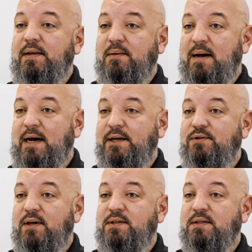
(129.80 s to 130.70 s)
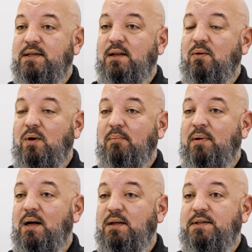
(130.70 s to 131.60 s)
in the MAC address and tell it what
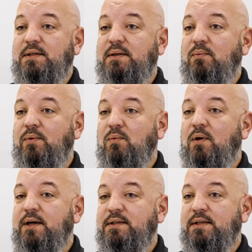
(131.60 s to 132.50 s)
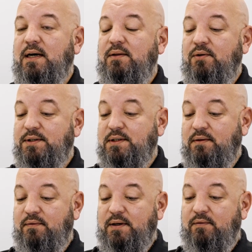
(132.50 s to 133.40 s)
policy we want it to download its config